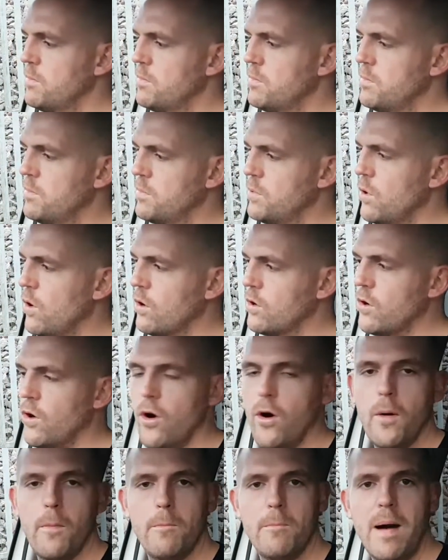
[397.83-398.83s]
Pro
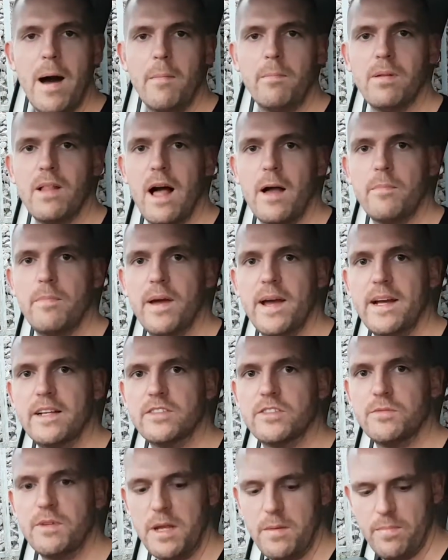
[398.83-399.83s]
Coat matte black paint to
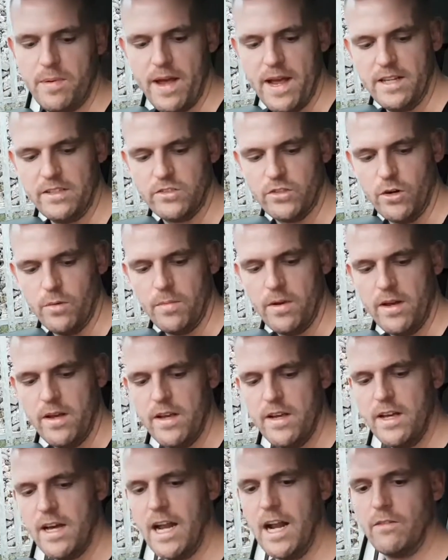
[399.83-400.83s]
repaint them,
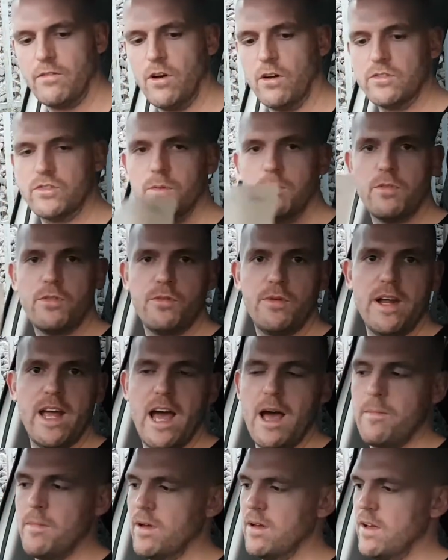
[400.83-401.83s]
and I've got some
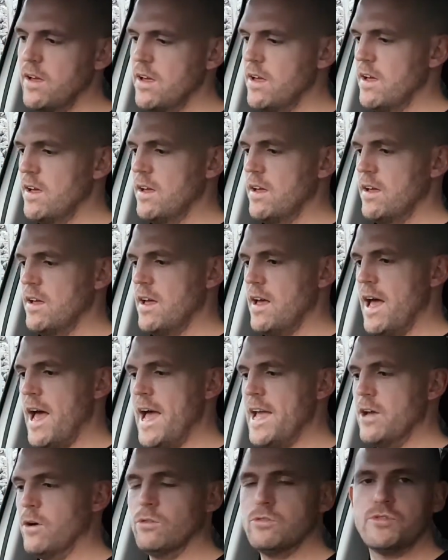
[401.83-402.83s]
3M
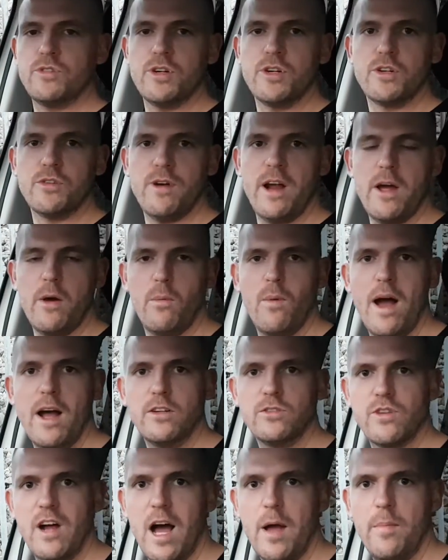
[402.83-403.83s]
800 grit wet and
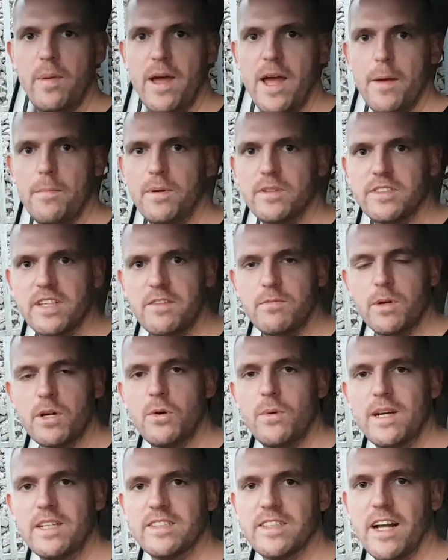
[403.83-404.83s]
dry paper to give them a
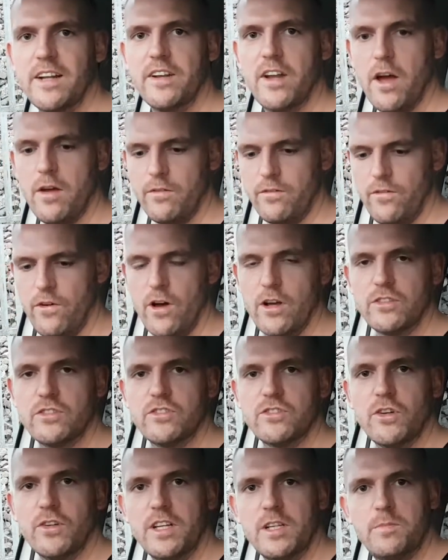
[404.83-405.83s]
quick sand down first,
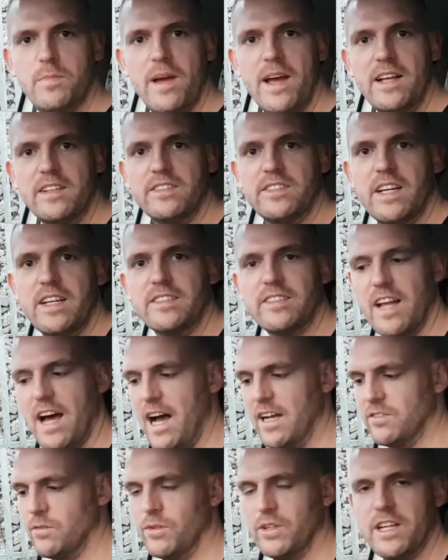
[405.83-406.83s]
so this paint sticks
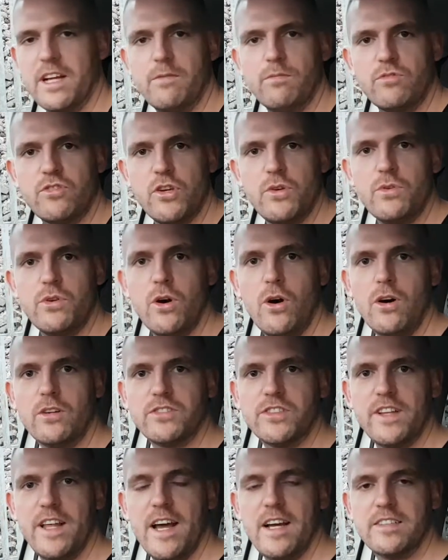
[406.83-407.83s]
nice. I'm going to give them 2 coats
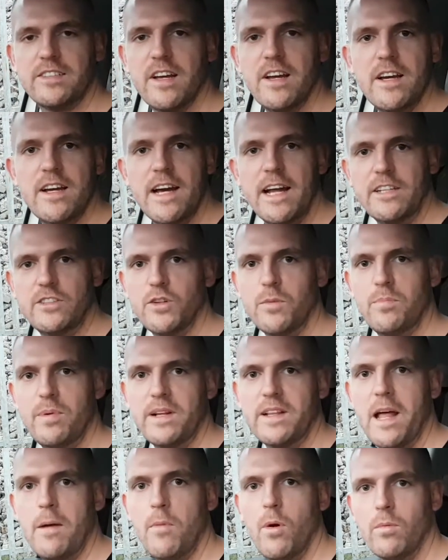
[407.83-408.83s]
of this, and it should bring
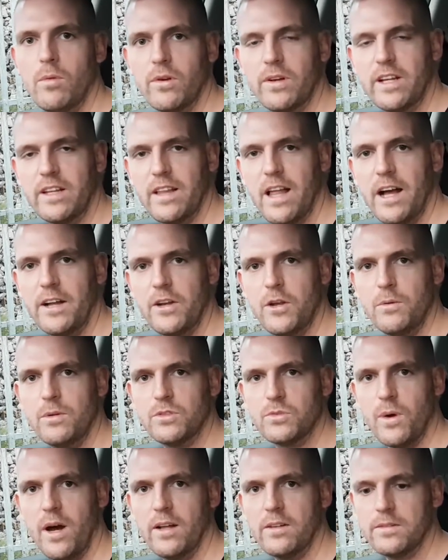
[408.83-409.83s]
them up looking like new as
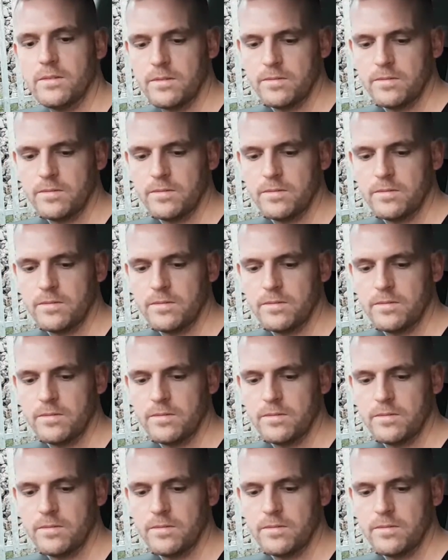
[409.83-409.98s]
well.